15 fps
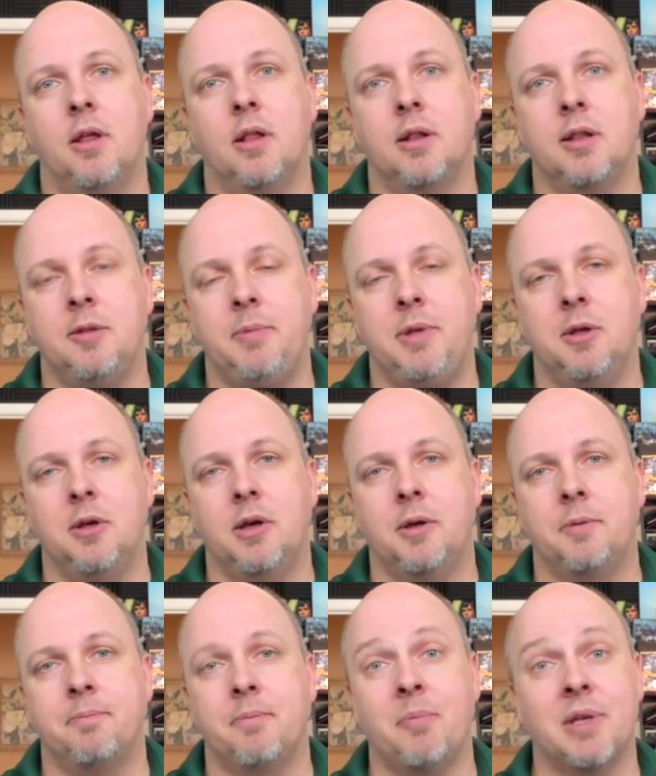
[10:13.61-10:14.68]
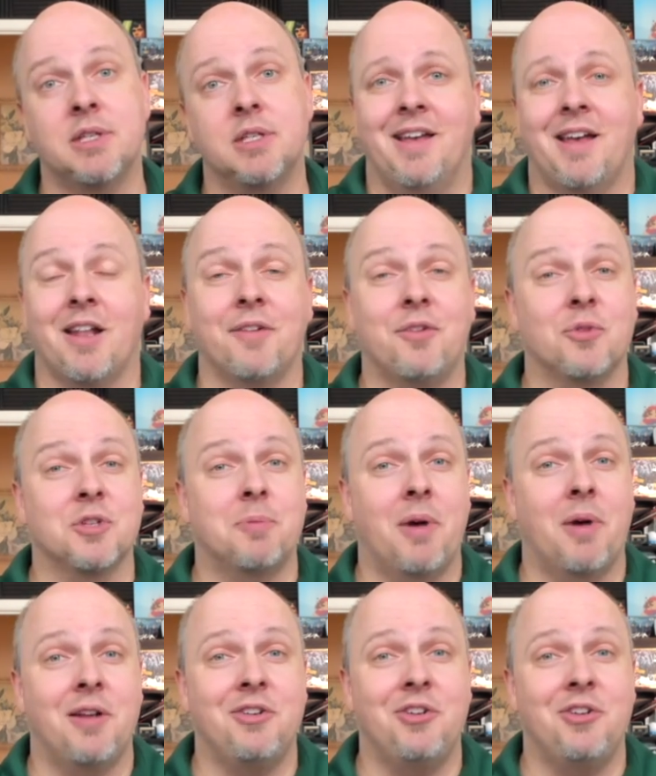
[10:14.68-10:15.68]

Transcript: leave me a message. I'd love to respond